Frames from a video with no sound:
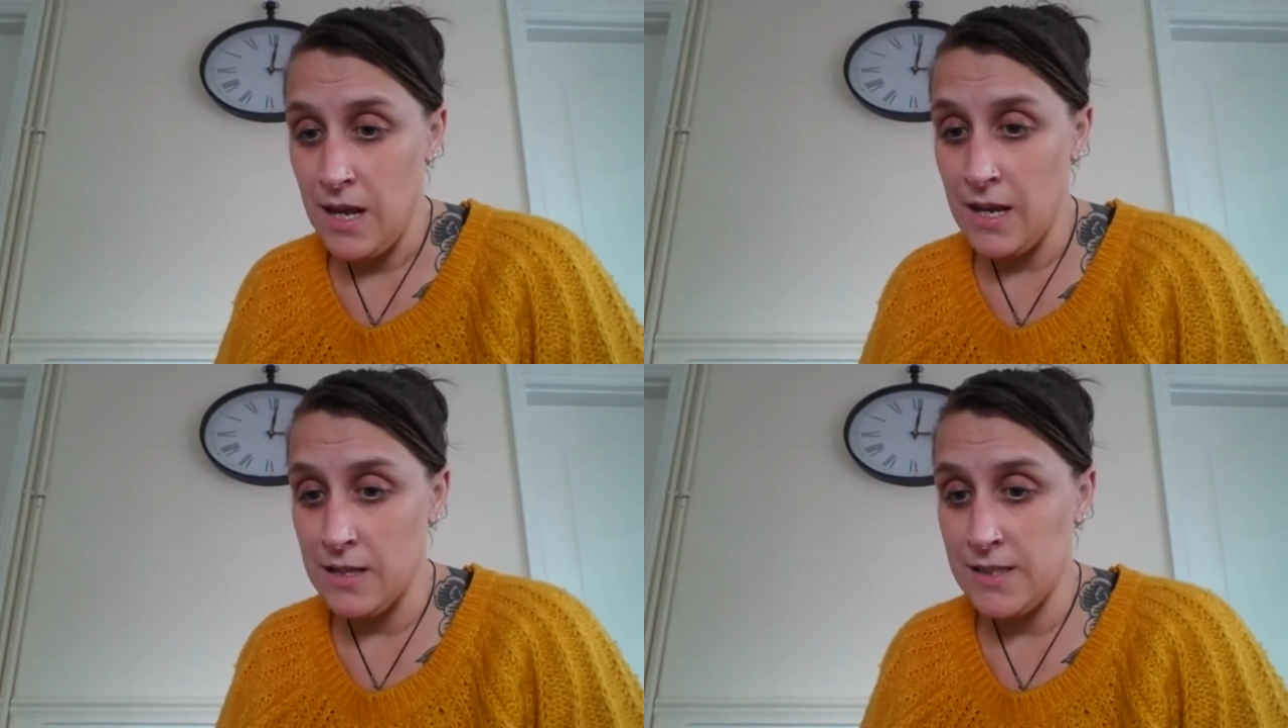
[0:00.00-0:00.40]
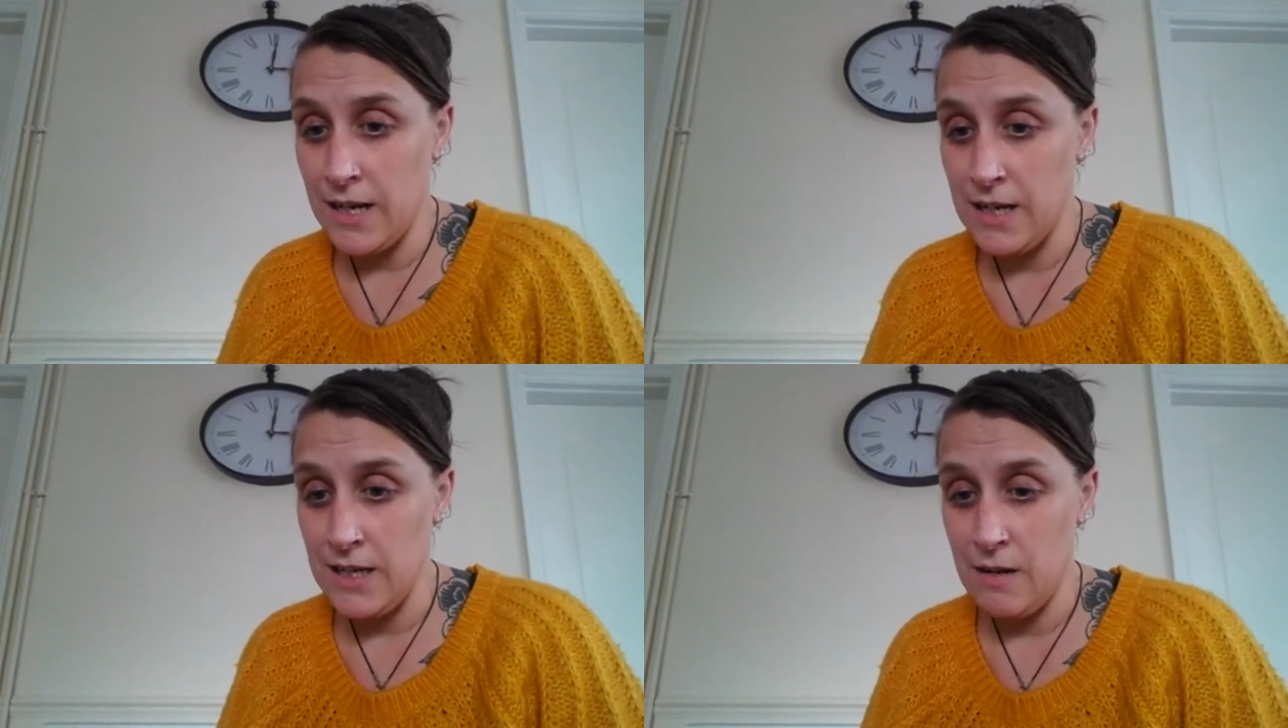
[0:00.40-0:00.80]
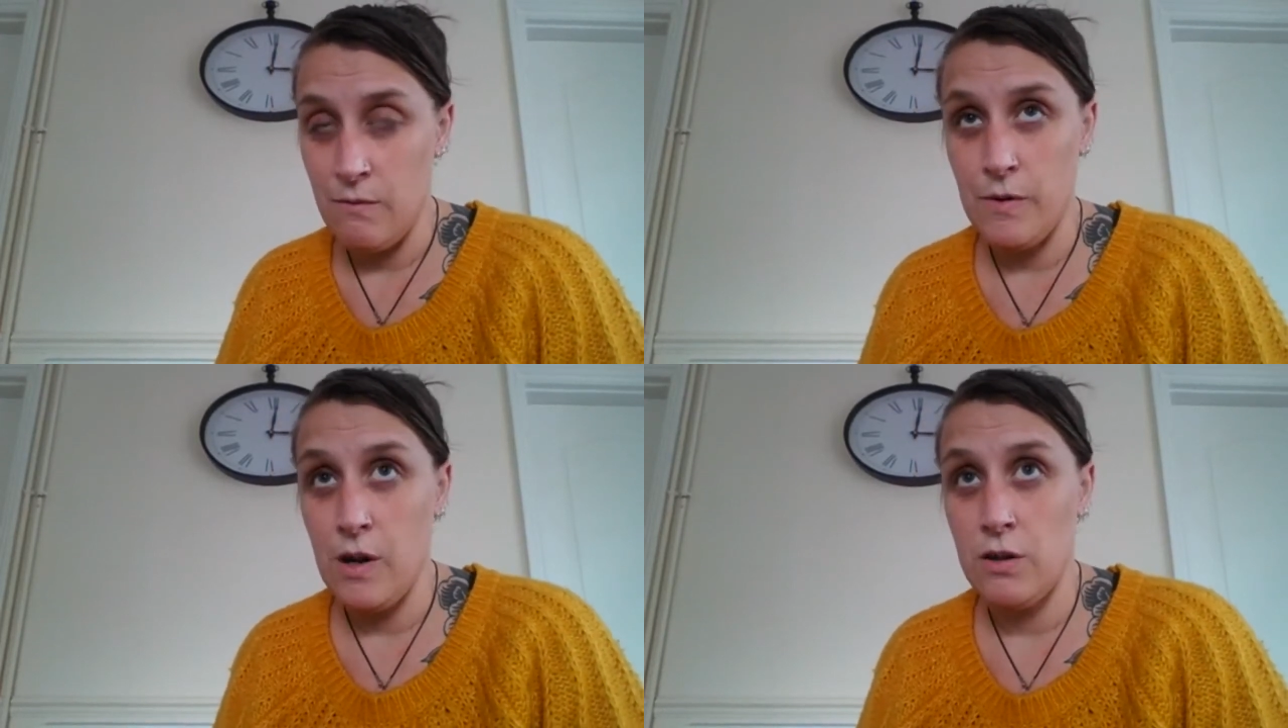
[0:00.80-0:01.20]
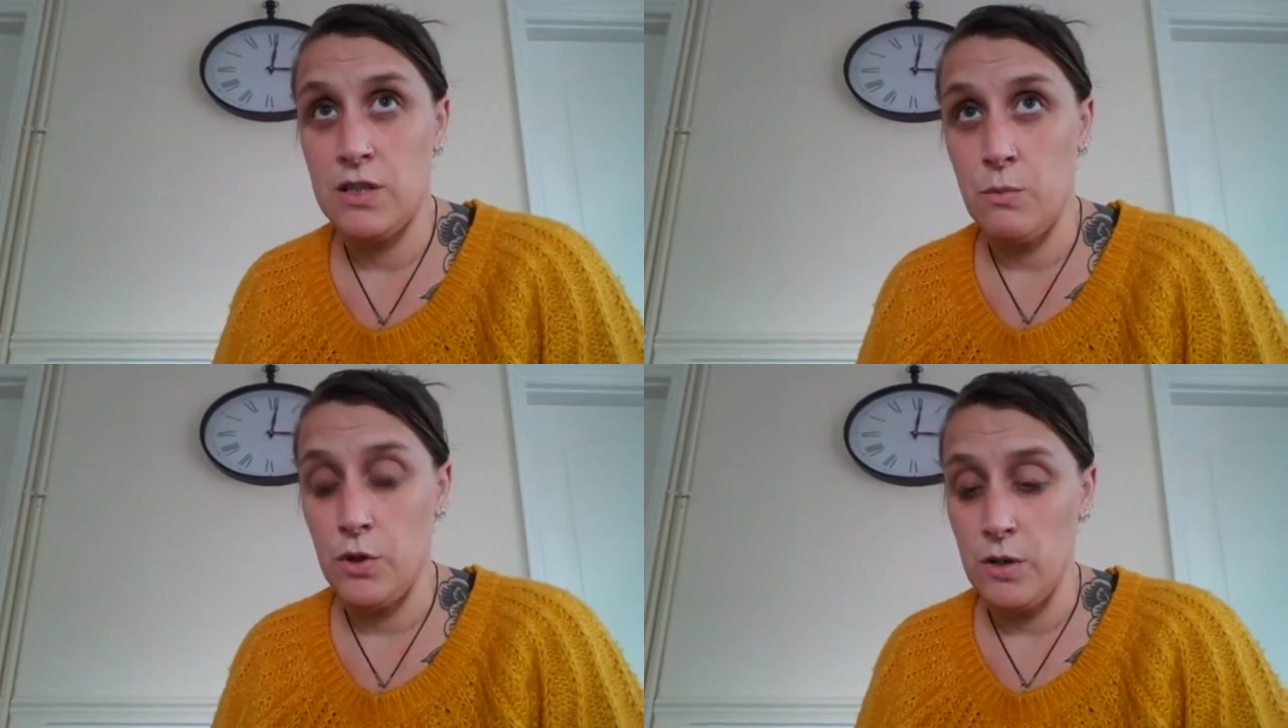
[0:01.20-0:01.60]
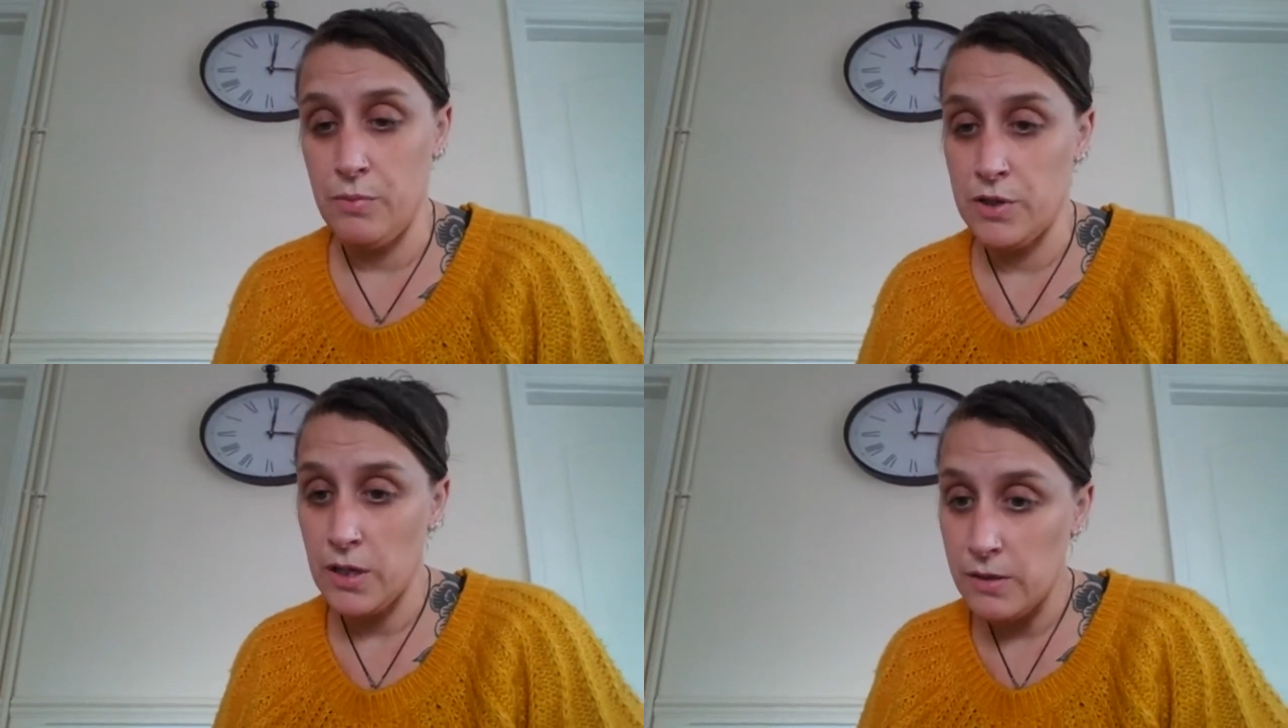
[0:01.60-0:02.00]
in the second year in regards to what you
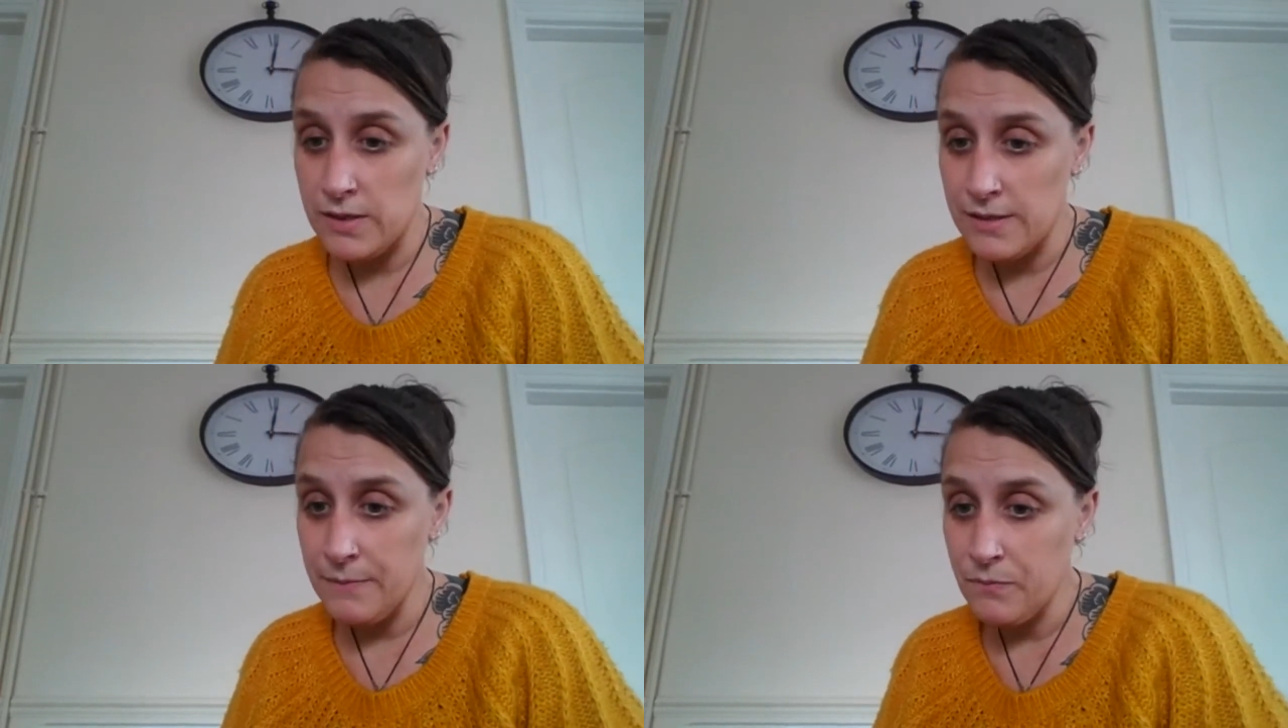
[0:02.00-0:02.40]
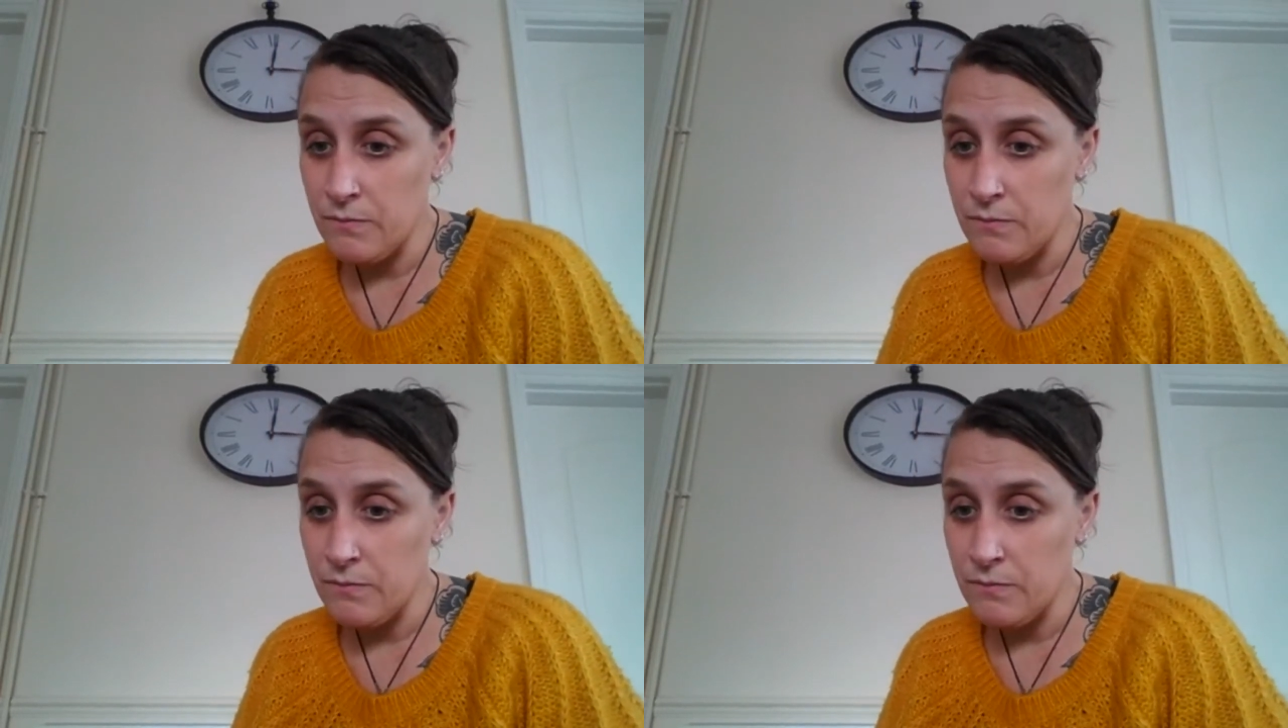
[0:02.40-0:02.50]
produce.